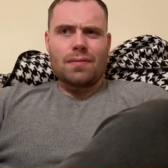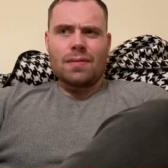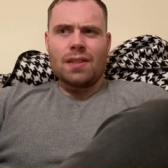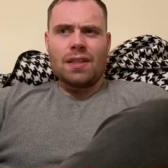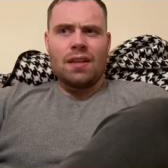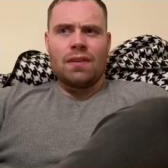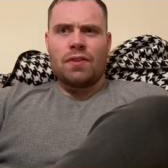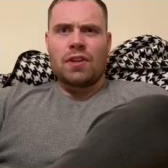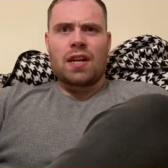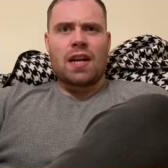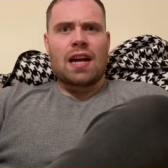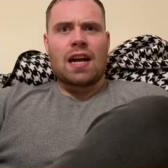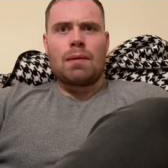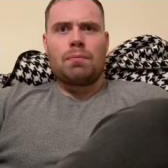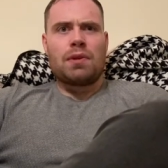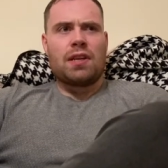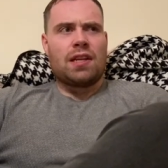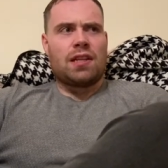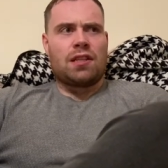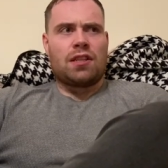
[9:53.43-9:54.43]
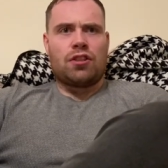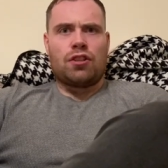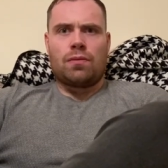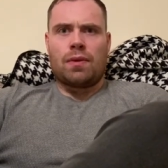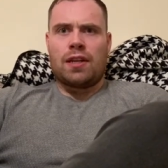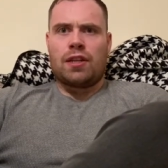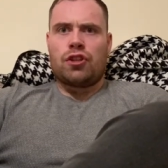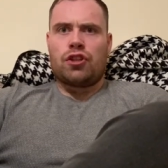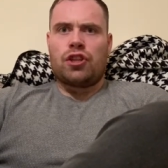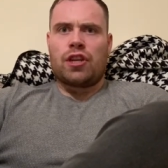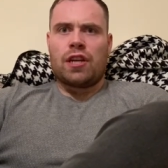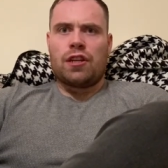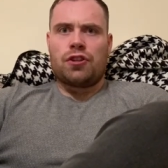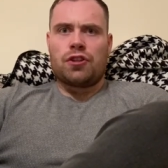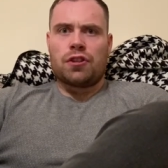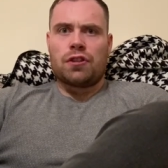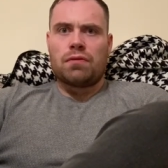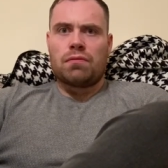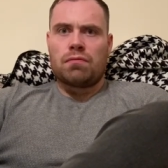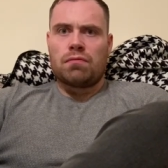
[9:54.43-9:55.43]
if you're not happy in a situation, change
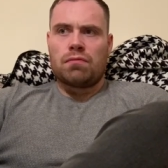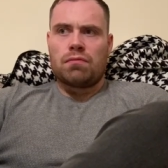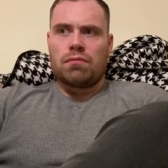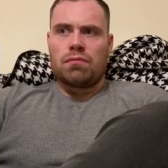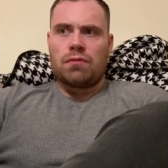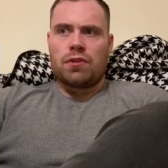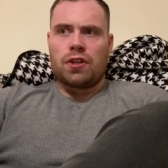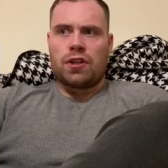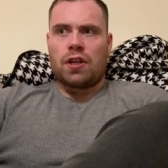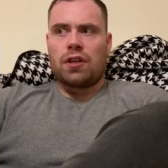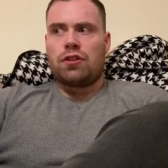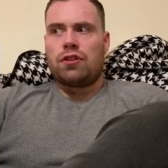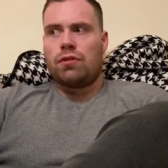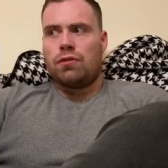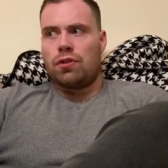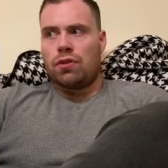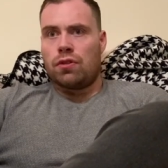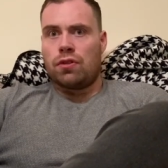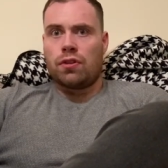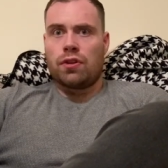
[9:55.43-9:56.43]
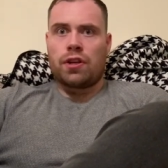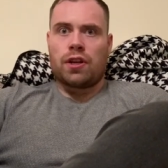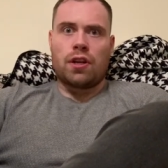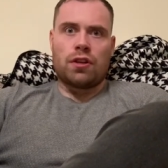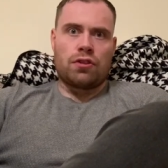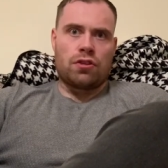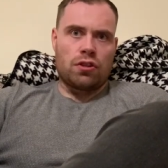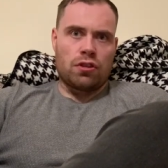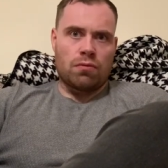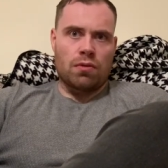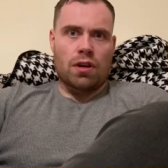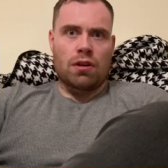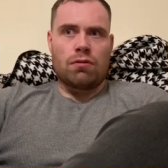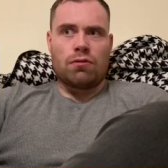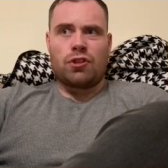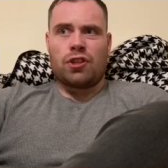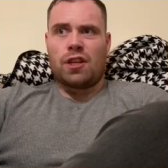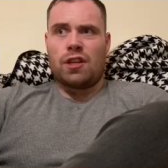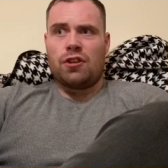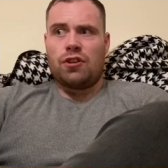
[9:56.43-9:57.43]
it. You're not too young. You're not too
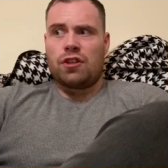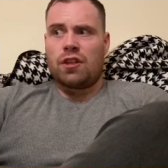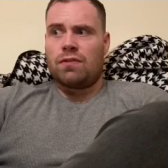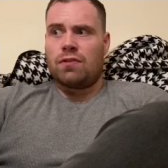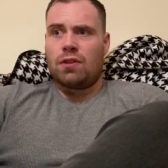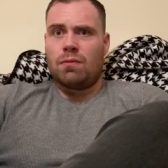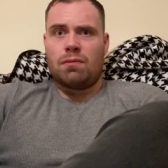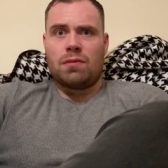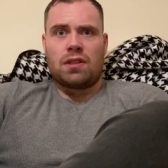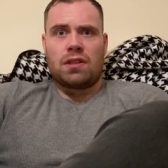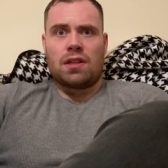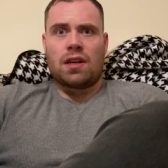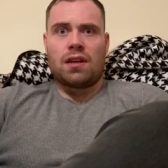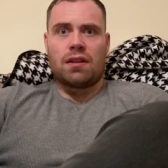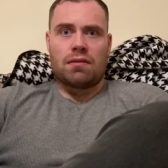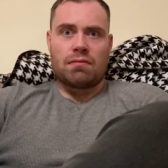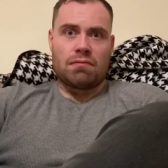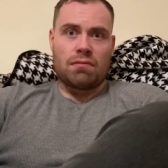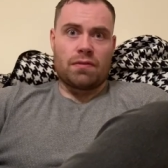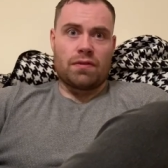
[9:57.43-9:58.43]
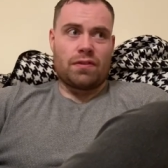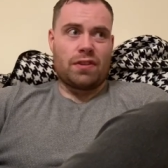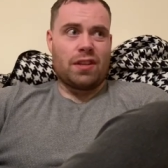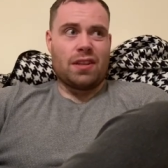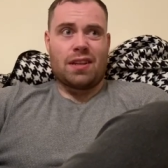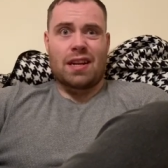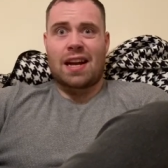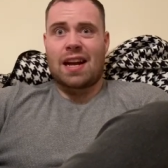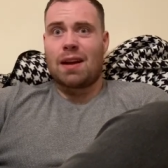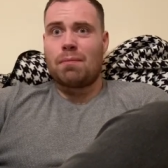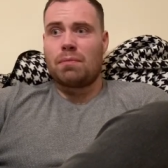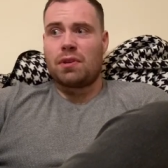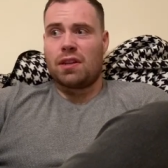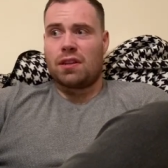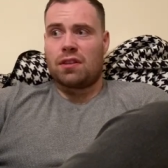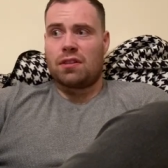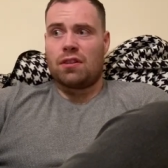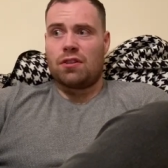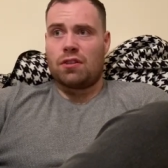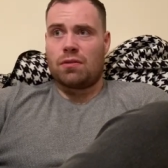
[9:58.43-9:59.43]
old. Change it. If something's not, if you're not happy in
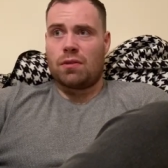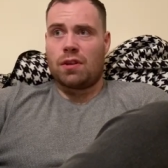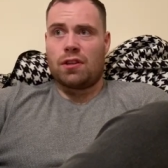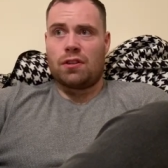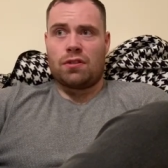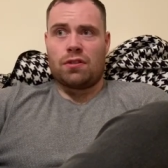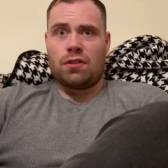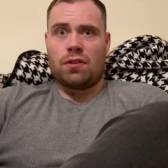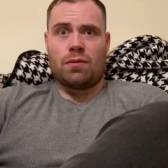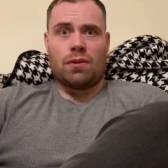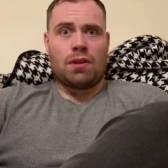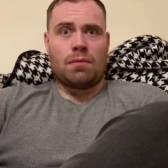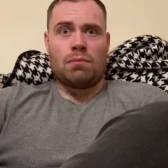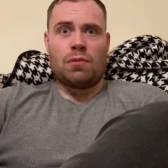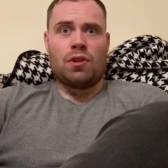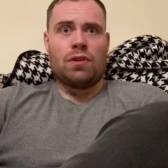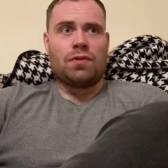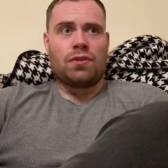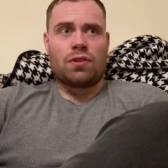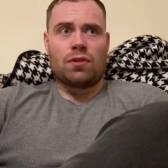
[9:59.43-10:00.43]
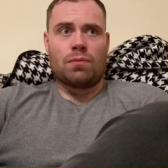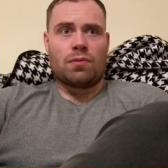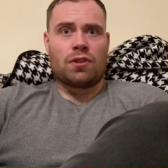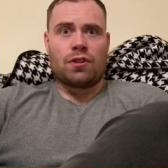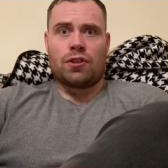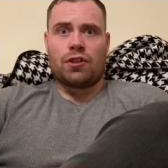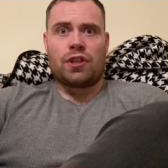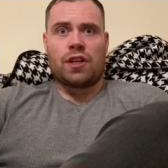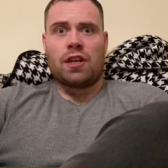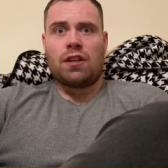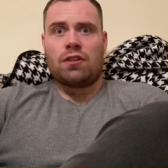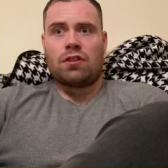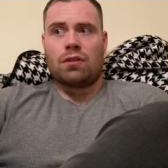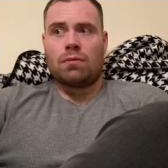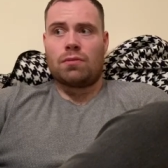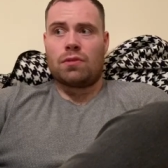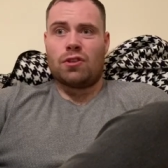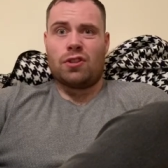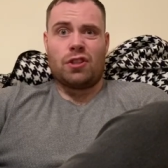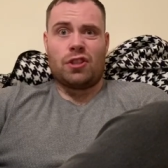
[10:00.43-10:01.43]
a situation or you want to move something or change
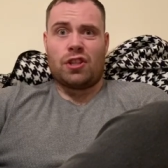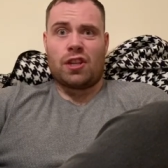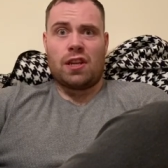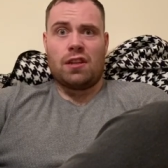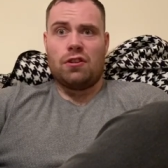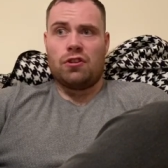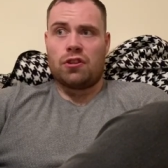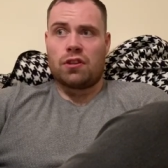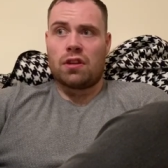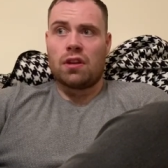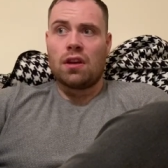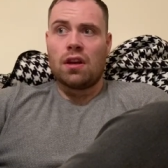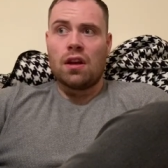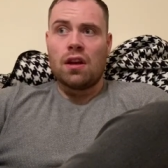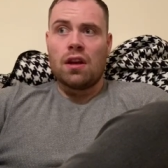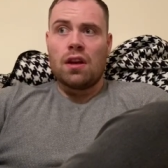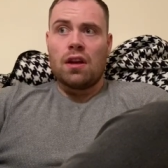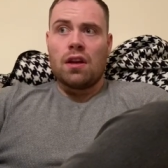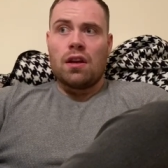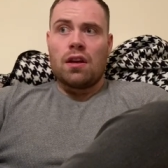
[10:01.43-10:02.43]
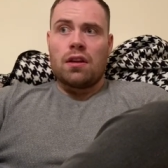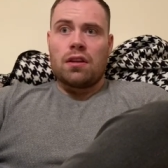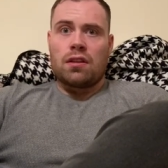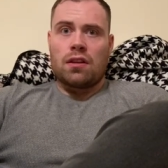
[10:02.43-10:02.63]
something, just change it. You